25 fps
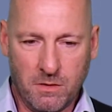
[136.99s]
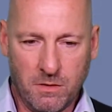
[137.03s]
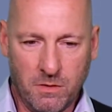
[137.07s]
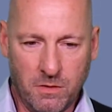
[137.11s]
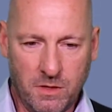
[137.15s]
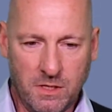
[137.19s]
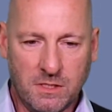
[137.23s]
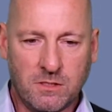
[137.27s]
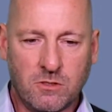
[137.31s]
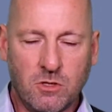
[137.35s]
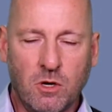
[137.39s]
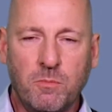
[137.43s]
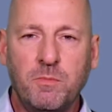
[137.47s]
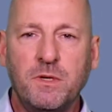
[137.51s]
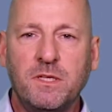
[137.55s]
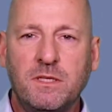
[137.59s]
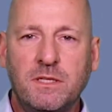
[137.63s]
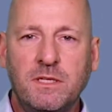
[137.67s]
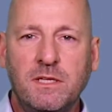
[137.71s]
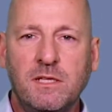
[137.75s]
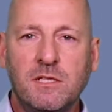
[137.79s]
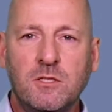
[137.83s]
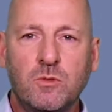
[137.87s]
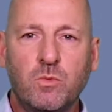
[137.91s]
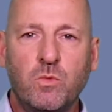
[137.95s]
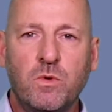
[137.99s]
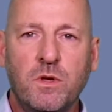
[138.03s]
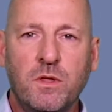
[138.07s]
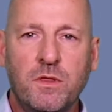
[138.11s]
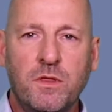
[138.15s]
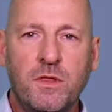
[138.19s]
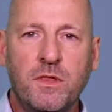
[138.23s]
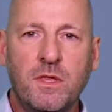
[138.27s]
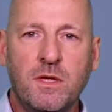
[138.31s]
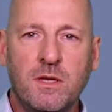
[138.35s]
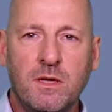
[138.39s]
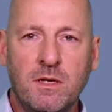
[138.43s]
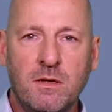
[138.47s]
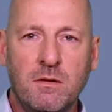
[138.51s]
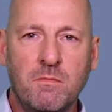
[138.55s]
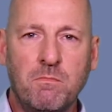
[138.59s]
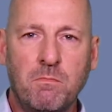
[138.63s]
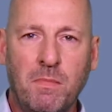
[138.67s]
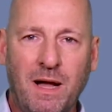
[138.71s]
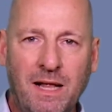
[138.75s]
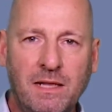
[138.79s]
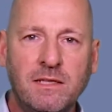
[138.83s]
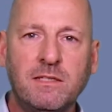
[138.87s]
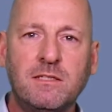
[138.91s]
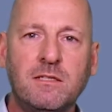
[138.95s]
this topic deals with the
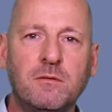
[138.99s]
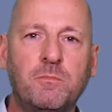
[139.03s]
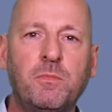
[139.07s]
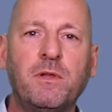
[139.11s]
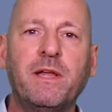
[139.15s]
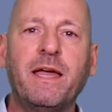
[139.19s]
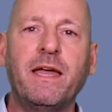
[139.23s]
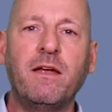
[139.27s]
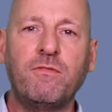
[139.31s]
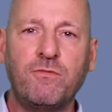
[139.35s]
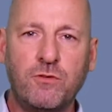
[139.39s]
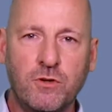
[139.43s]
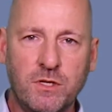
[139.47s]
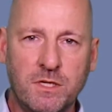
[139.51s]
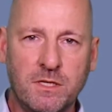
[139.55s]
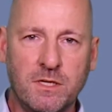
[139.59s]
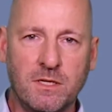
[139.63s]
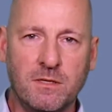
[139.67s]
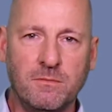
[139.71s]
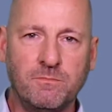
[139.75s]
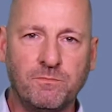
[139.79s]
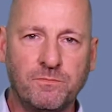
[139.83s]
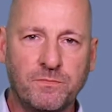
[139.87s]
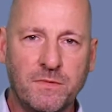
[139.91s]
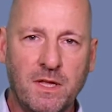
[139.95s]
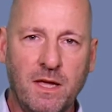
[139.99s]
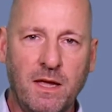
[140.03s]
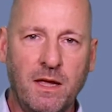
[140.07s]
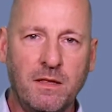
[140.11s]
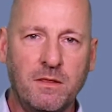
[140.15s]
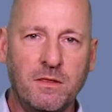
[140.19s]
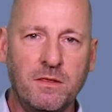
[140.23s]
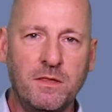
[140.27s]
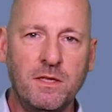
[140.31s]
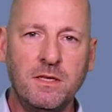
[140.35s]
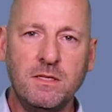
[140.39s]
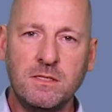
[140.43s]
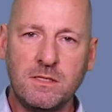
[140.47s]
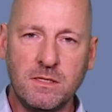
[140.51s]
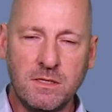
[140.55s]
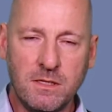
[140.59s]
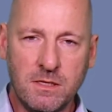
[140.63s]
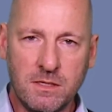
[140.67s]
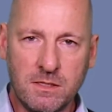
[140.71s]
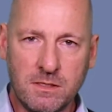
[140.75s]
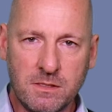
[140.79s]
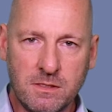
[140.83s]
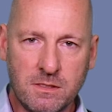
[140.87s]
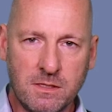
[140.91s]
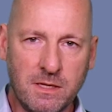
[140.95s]
multiple Africa, and this
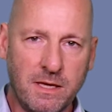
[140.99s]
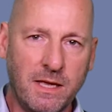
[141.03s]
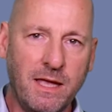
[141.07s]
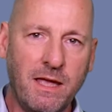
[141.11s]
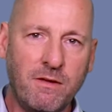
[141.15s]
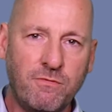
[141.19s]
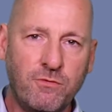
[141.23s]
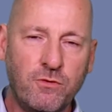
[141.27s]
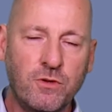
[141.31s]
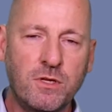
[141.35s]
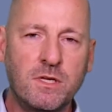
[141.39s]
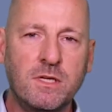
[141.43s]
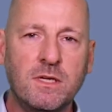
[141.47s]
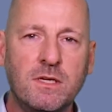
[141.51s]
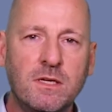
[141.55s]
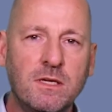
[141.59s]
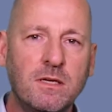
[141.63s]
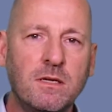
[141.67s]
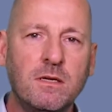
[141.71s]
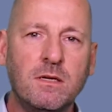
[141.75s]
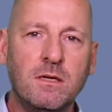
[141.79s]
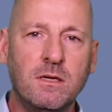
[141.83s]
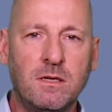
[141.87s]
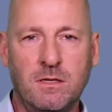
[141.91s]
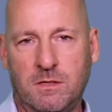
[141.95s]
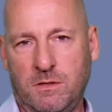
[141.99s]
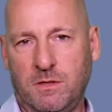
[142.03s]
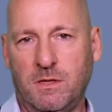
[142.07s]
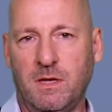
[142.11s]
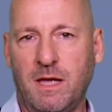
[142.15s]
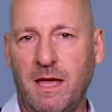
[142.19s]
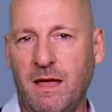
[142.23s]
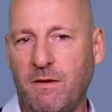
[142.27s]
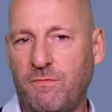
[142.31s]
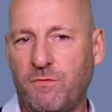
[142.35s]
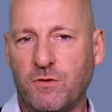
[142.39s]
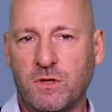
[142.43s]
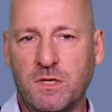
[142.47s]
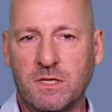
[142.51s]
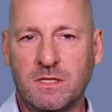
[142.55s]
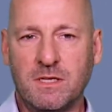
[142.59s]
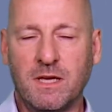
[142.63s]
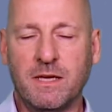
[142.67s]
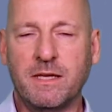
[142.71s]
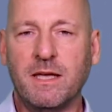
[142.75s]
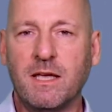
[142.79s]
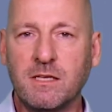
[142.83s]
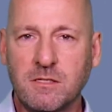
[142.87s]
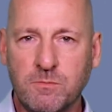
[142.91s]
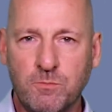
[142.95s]
is Africa, the Africa
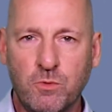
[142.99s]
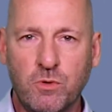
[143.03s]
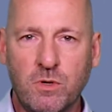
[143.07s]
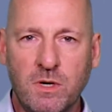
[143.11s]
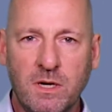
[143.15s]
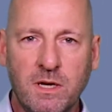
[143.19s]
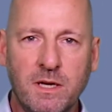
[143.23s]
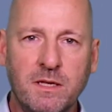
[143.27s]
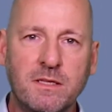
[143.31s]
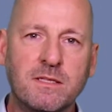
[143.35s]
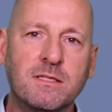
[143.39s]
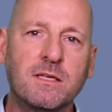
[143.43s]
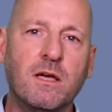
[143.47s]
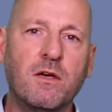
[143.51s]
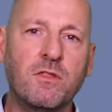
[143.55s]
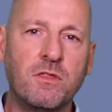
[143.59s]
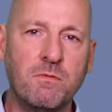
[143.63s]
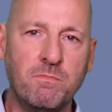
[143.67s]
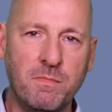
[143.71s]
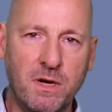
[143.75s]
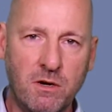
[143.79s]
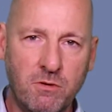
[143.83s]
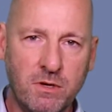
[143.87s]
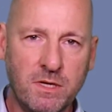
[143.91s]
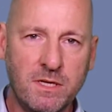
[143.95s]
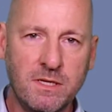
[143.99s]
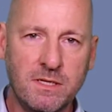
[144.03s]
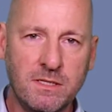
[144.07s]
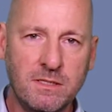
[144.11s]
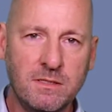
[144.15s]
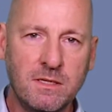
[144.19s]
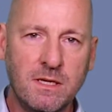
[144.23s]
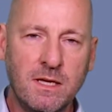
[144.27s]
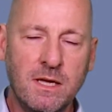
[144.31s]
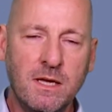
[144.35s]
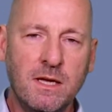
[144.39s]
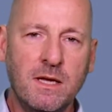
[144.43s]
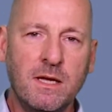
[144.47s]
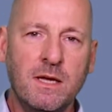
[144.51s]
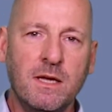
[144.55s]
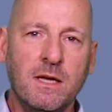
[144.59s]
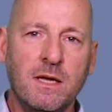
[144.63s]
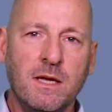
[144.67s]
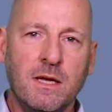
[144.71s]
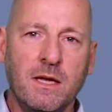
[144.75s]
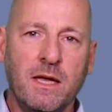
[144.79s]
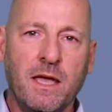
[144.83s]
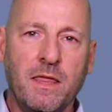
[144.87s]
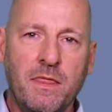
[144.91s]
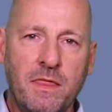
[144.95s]
diaspora in South America,
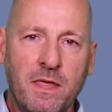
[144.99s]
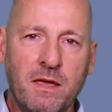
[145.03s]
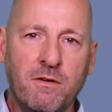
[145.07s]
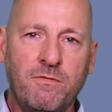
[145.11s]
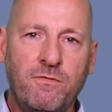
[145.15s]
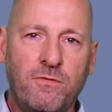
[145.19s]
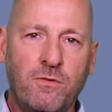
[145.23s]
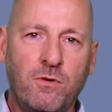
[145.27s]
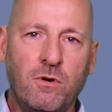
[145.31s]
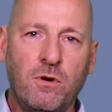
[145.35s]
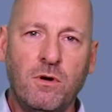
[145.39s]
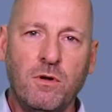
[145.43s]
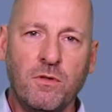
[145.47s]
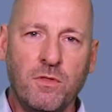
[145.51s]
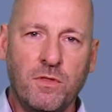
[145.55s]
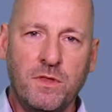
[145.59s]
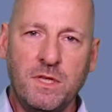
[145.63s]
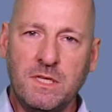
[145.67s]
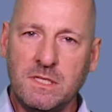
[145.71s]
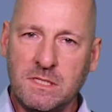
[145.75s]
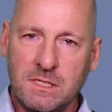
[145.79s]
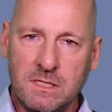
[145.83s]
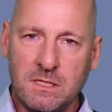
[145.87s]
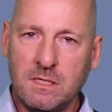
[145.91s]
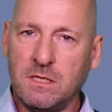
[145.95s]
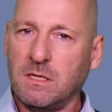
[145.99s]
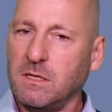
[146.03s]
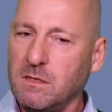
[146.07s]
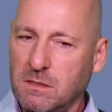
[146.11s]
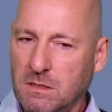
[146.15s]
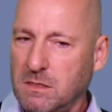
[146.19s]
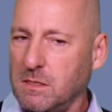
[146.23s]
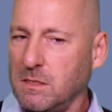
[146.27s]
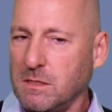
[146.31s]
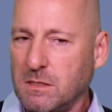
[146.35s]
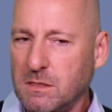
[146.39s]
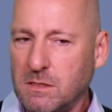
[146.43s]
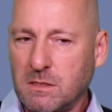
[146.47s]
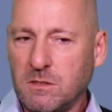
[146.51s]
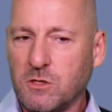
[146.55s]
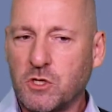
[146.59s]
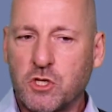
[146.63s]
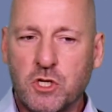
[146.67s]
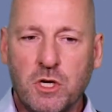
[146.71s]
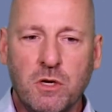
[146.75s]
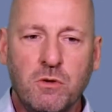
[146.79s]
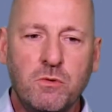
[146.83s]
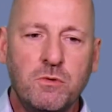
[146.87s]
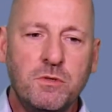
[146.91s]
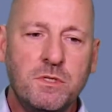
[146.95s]
and therefore this
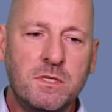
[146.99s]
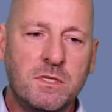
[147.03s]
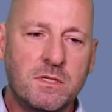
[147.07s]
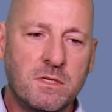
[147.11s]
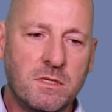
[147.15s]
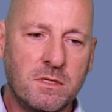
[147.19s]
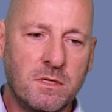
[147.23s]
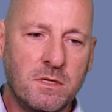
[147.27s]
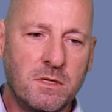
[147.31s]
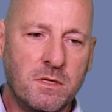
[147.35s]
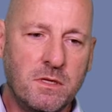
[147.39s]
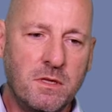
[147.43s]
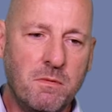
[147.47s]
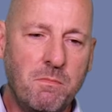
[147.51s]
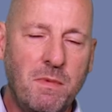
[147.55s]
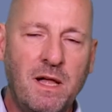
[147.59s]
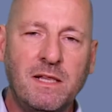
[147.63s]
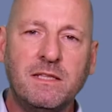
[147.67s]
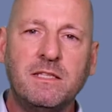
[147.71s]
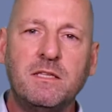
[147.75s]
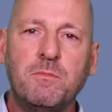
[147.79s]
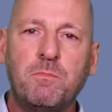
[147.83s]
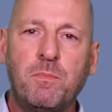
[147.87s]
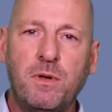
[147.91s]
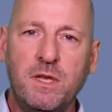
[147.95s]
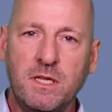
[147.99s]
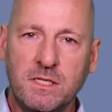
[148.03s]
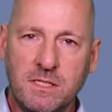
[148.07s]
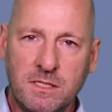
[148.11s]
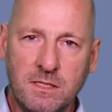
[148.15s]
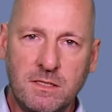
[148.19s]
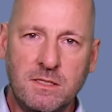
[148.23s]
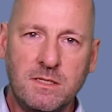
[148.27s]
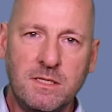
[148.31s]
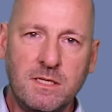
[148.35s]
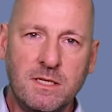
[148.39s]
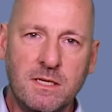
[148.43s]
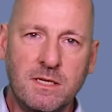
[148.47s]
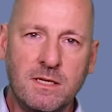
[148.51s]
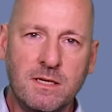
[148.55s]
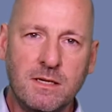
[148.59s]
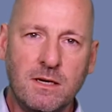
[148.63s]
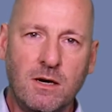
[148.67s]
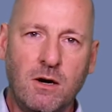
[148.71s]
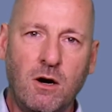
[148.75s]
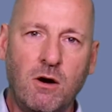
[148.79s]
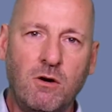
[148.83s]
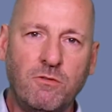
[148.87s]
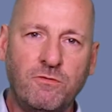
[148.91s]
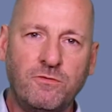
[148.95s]
shows the multiplicity
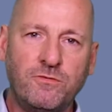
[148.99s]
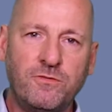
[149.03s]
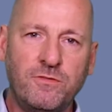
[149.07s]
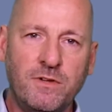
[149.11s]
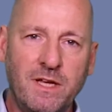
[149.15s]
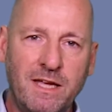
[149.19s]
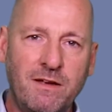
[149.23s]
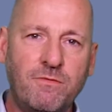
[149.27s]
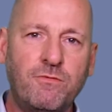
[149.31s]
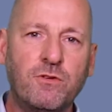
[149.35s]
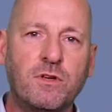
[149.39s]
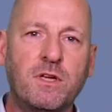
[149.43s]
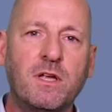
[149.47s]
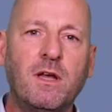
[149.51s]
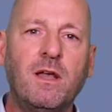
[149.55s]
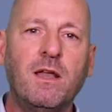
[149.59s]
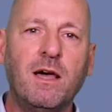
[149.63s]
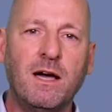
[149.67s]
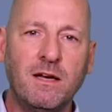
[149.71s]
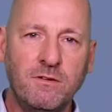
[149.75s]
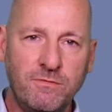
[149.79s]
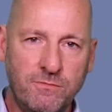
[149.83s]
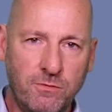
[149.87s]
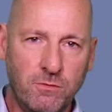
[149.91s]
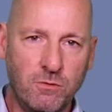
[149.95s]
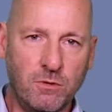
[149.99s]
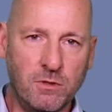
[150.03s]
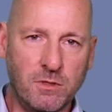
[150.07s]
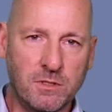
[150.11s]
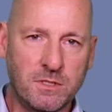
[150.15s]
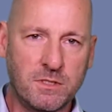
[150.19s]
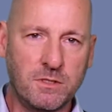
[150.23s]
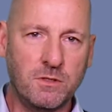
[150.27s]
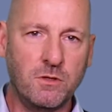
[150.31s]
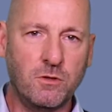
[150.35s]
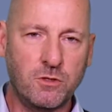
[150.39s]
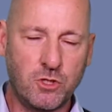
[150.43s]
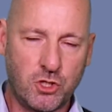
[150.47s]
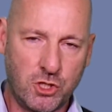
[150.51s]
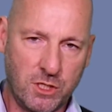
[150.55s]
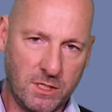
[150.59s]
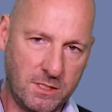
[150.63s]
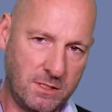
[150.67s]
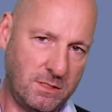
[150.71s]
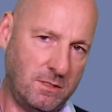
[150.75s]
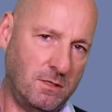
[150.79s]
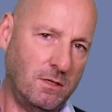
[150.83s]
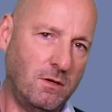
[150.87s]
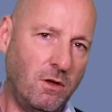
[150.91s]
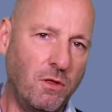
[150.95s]
of African life worlds, not
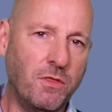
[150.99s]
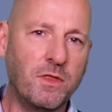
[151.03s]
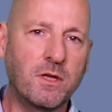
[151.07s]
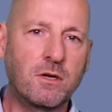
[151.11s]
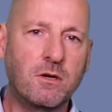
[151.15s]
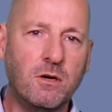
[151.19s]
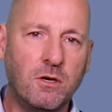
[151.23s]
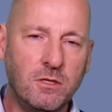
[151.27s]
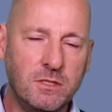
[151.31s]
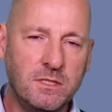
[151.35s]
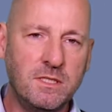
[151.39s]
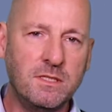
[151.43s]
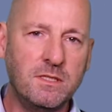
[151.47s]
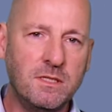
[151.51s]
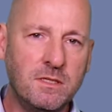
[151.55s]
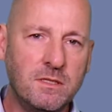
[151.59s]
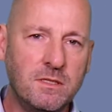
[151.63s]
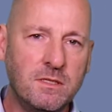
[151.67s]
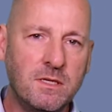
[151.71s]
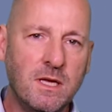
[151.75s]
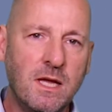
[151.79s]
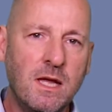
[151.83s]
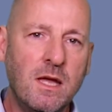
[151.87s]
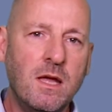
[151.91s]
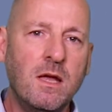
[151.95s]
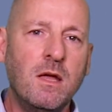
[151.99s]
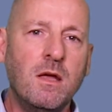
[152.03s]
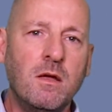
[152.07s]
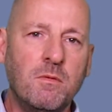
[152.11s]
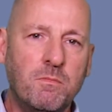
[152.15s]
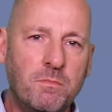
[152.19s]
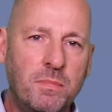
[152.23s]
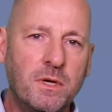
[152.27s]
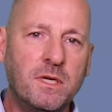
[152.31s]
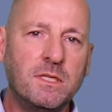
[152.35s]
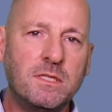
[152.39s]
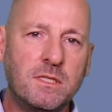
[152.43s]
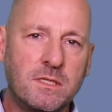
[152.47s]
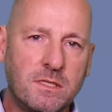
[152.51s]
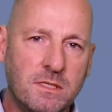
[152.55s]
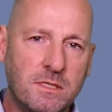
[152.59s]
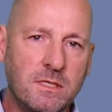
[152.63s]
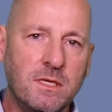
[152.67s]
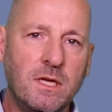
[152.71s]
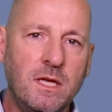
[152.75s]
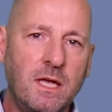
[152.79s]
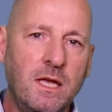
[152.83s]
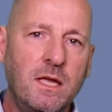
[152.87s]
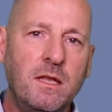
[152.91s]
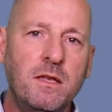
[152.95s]
just on the continent, but
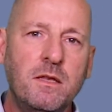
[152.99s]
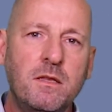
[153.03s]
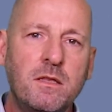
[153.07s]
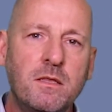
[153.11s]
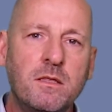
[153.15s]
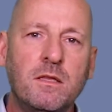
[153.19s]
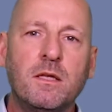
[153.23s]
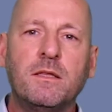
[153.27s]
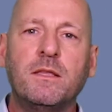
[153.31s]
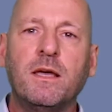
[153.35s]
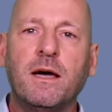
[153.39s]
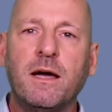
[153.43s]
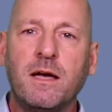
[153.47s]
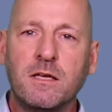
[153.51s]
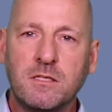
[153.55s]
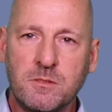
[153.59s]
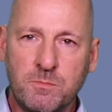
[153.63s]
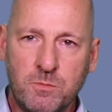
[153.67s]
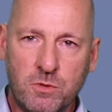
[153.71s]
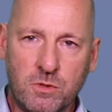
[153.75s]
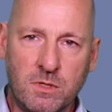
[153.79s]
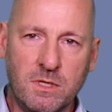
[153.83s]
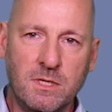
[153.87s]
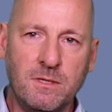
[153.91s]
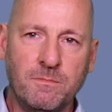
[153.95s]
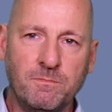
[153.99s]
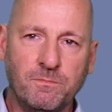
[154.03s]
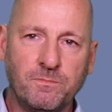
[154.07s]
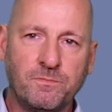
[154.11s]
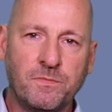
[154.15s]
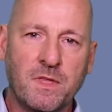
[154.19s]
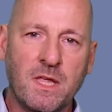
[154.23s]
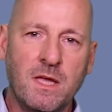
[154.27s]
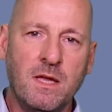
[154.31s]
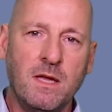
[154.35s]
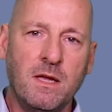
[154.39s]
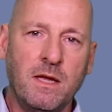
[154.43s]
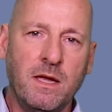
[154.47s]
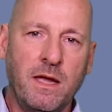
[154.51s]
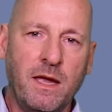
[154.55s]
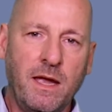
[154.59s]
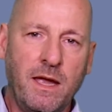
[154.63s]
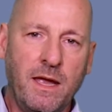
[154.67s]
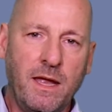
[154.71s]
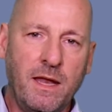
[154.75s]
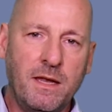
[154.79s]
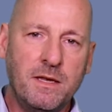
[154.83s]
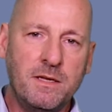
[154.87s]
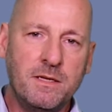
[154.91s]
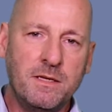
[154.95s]
in the diaspora.
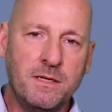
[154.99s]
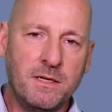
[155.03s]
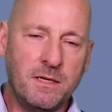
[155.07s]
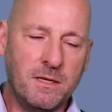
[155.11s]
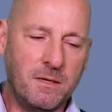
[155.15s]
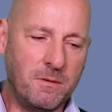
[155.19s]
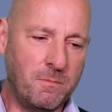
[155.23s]
And